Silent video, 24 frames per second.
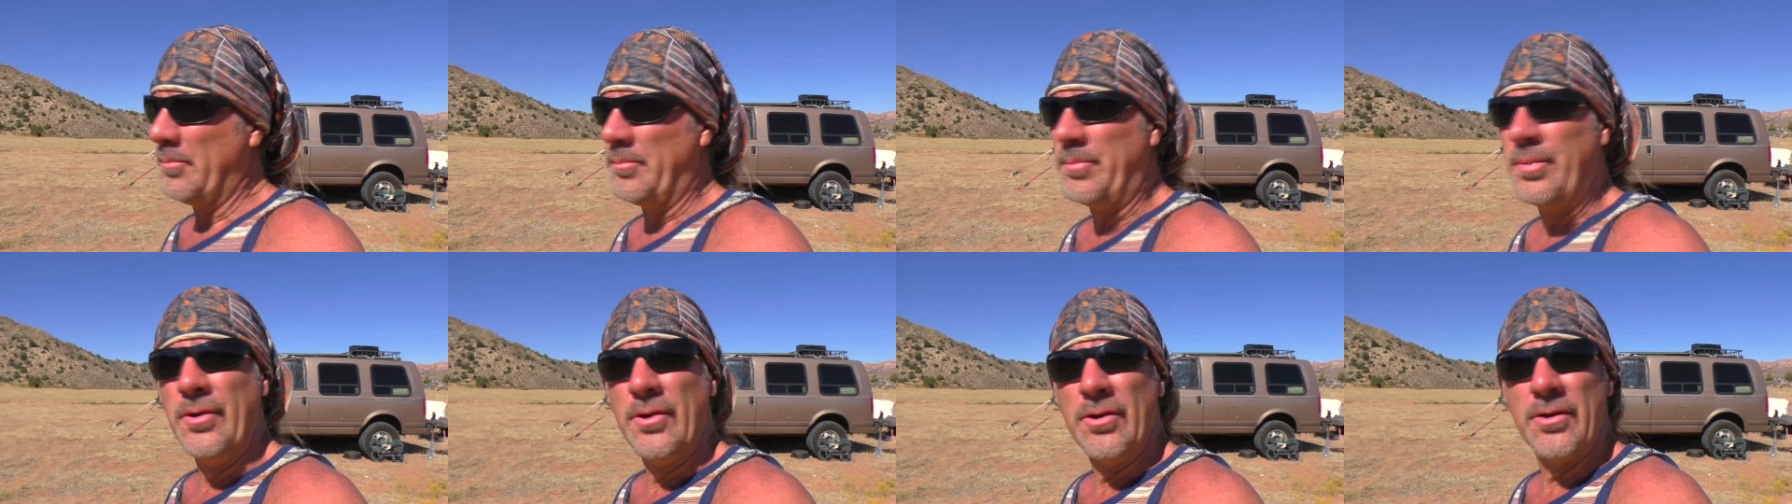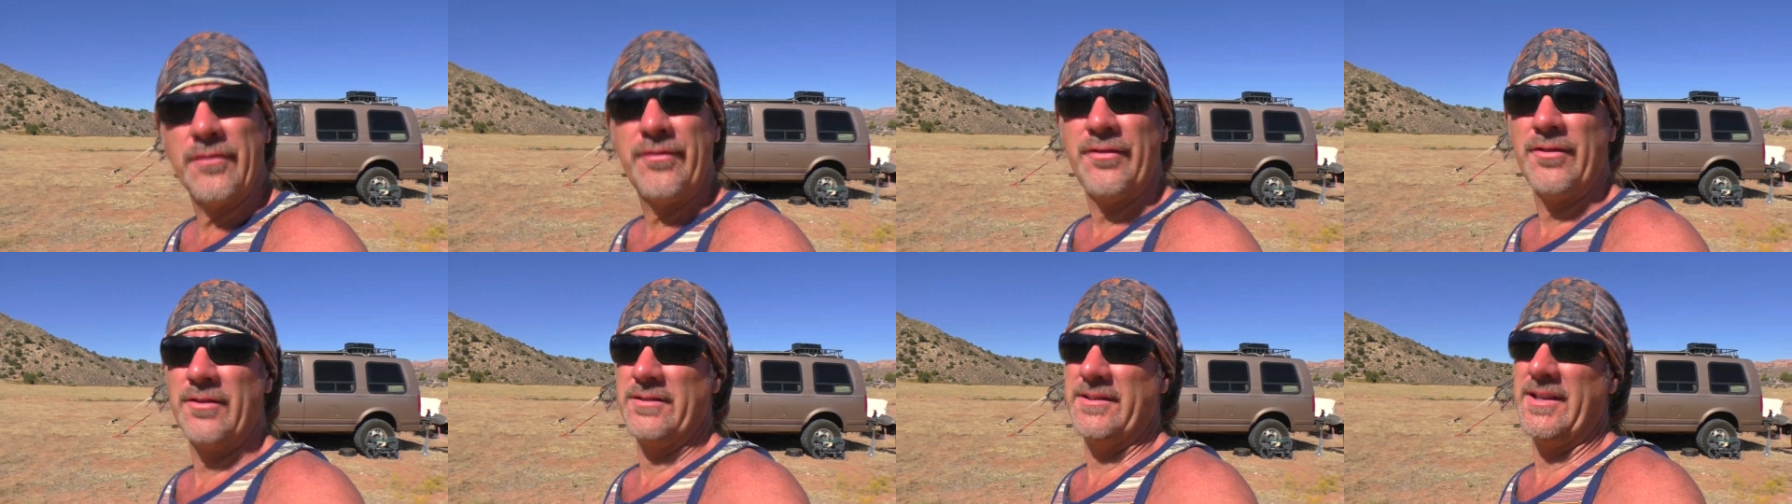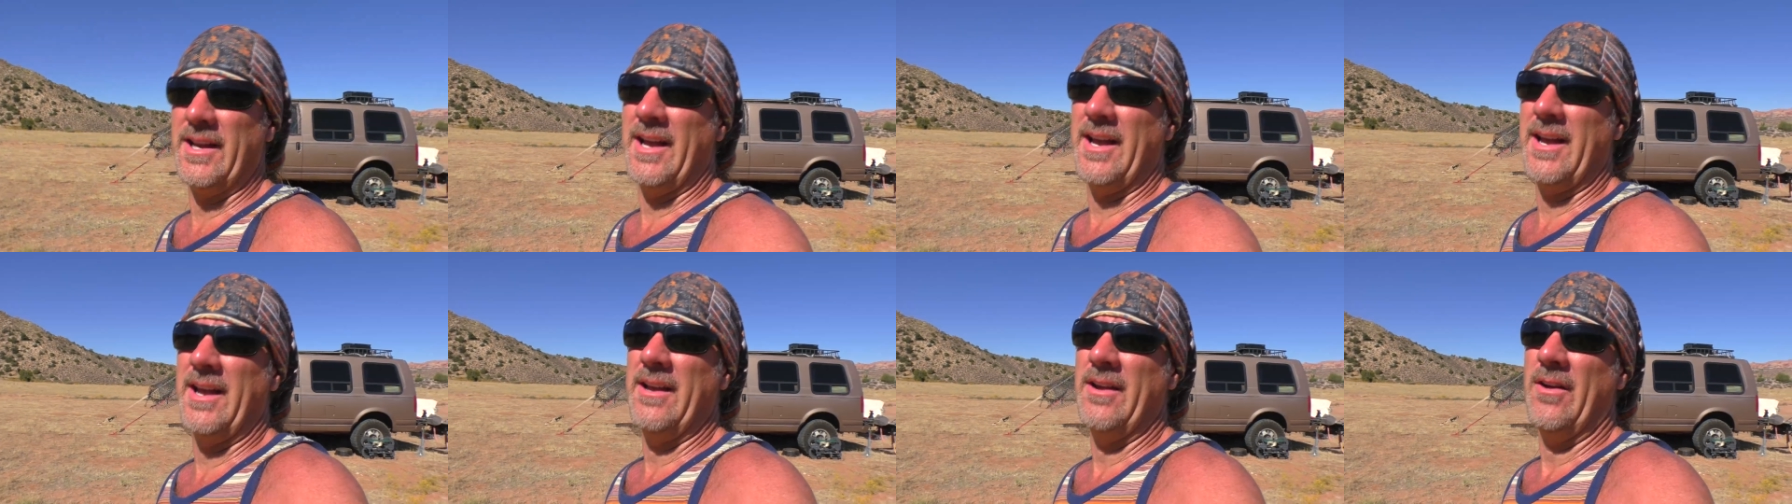Beautiful
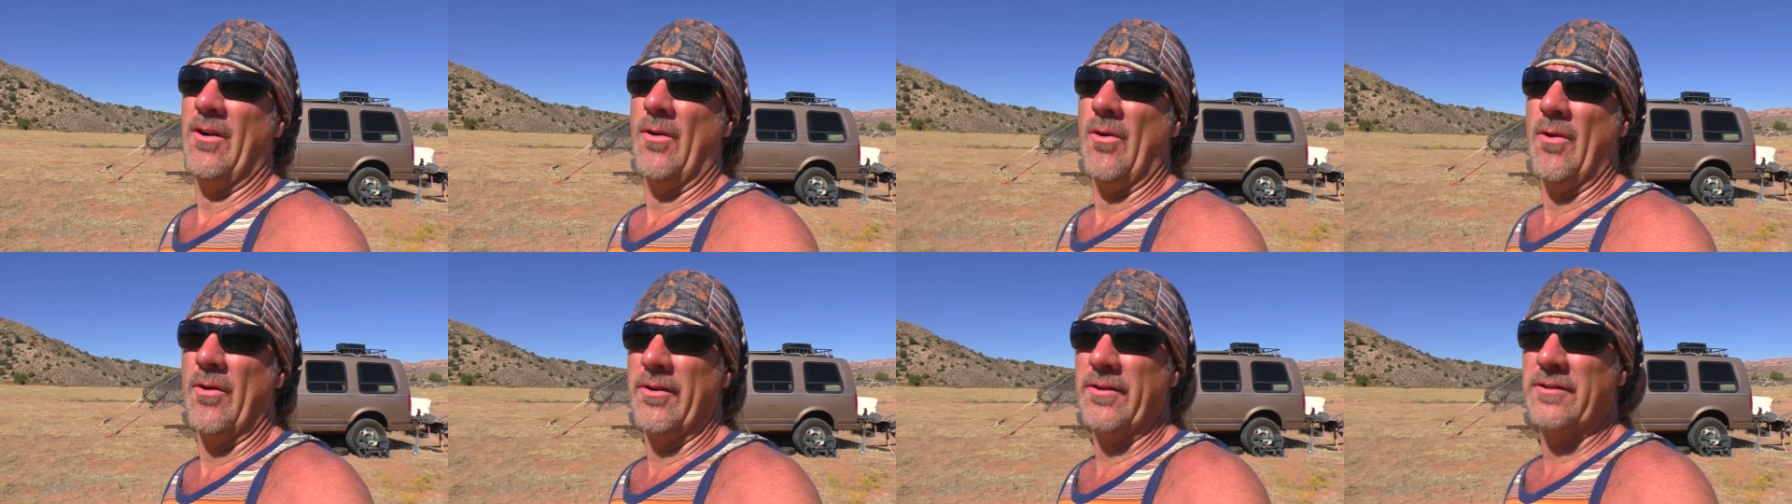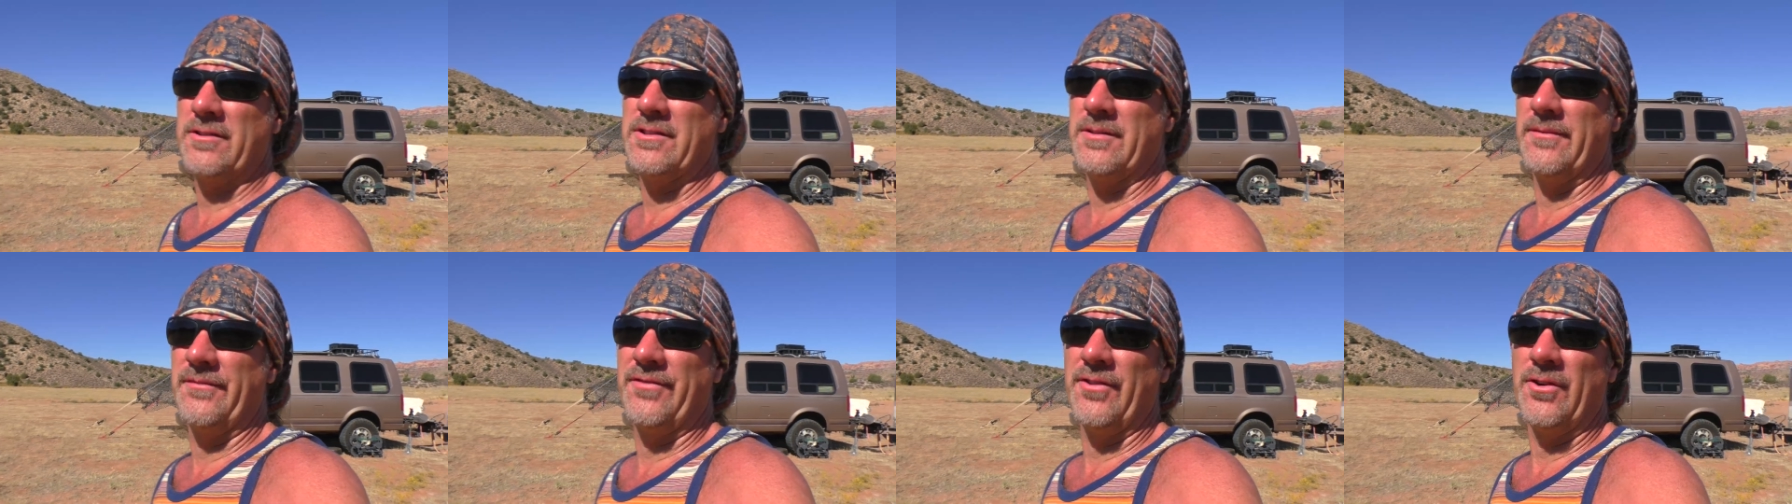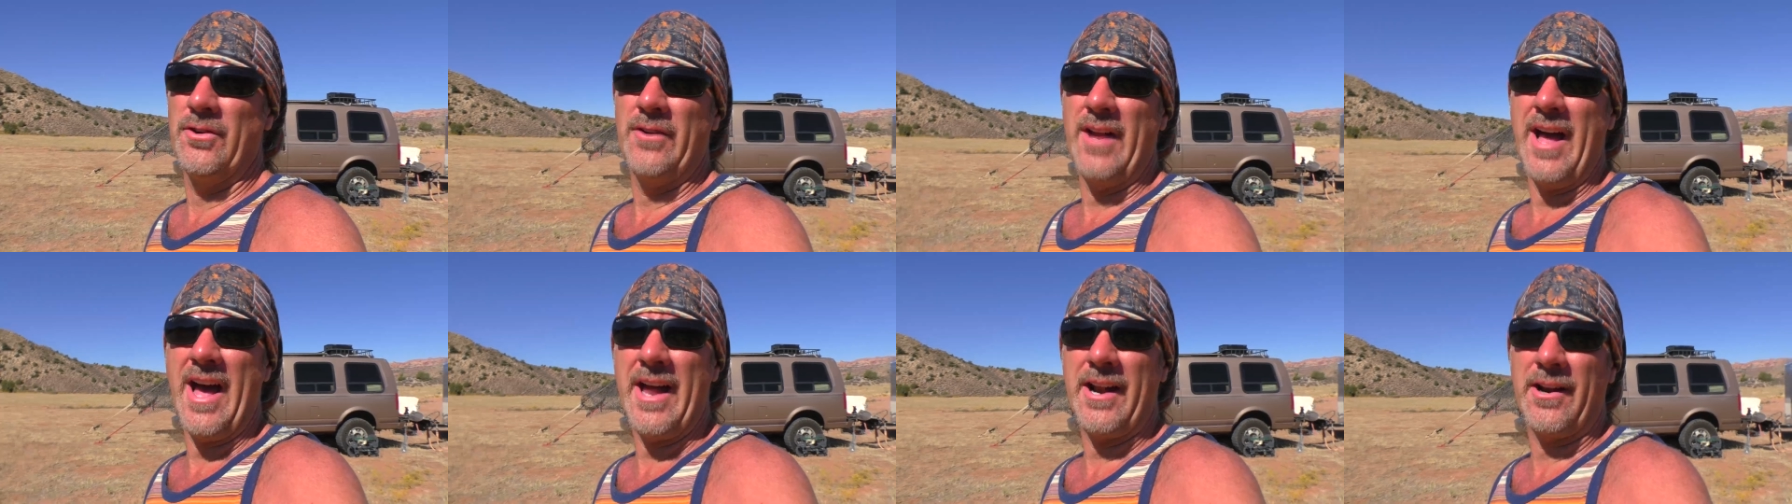day, ordered some
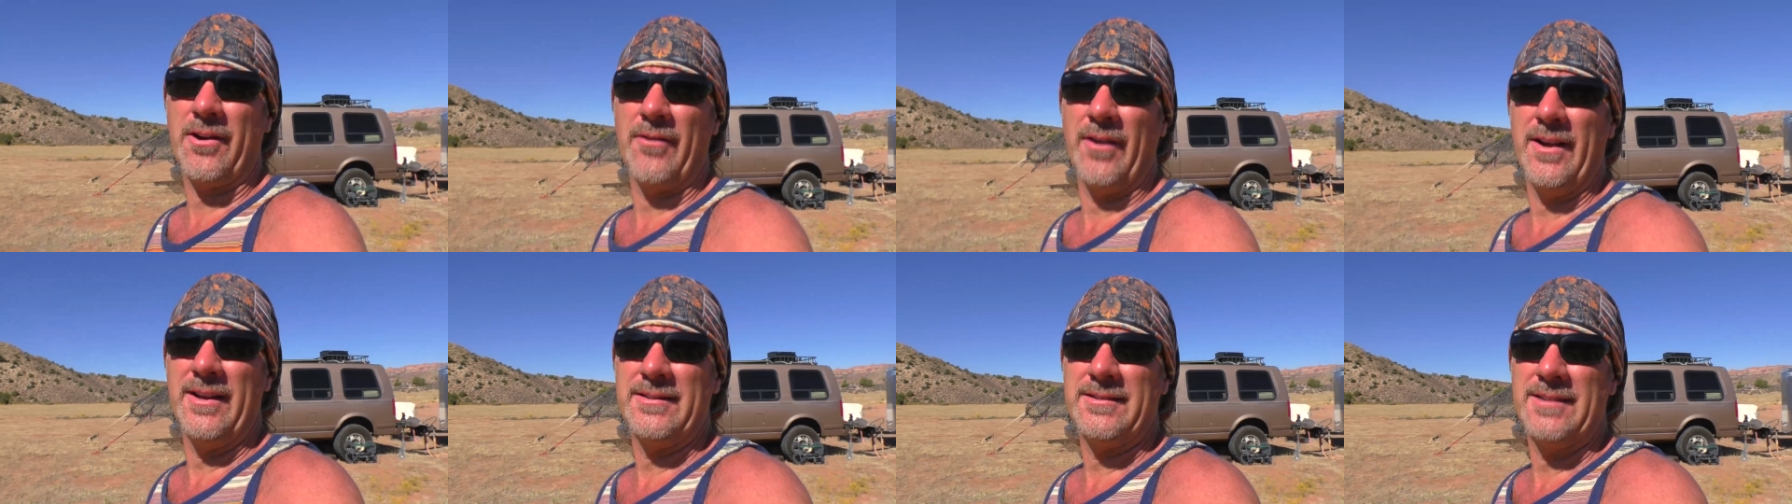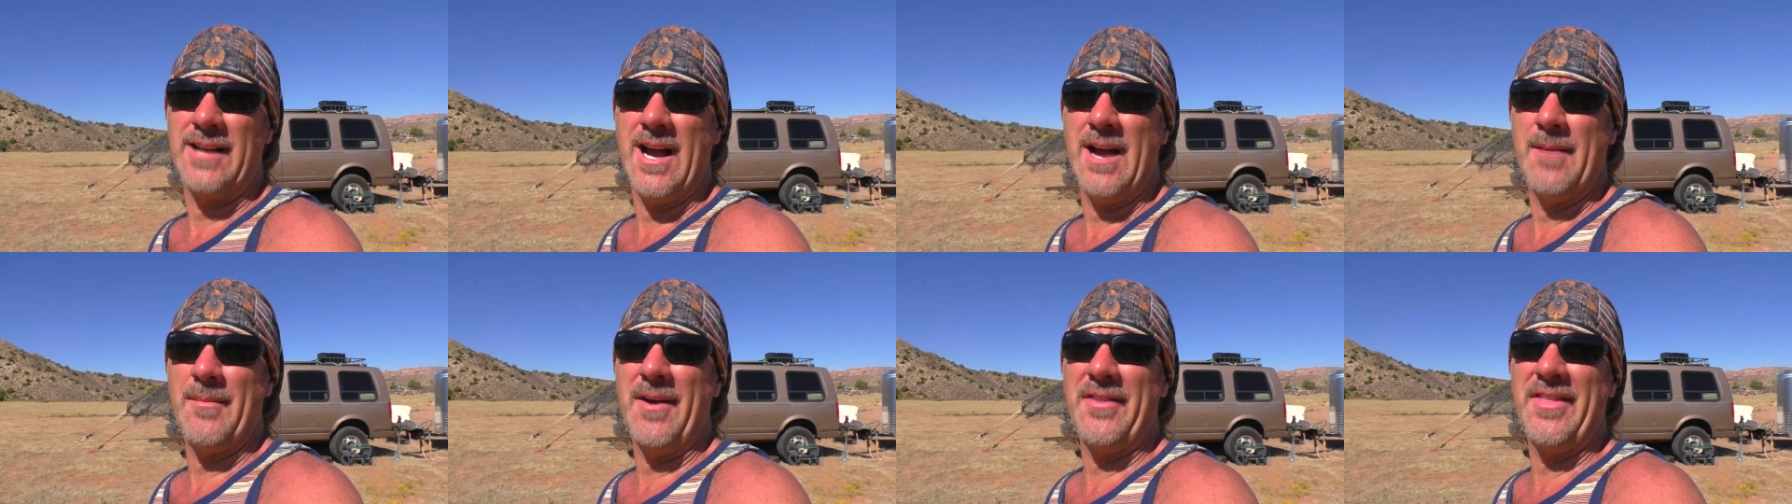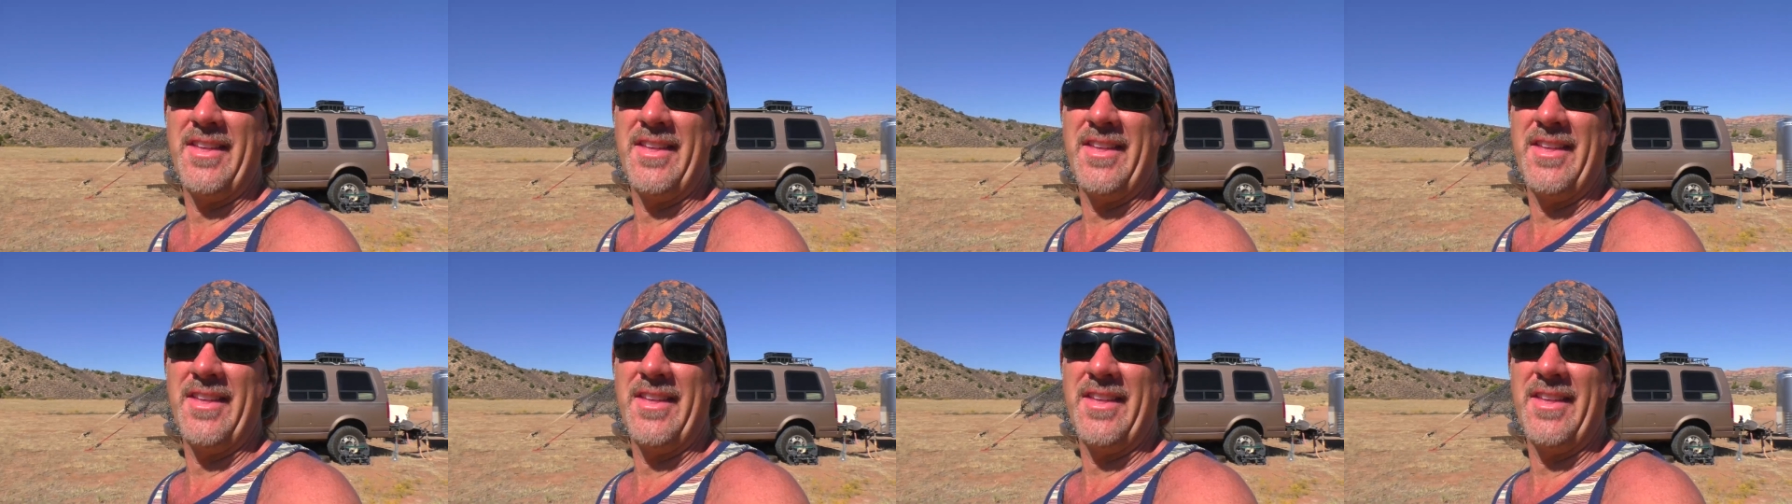food, had a great time.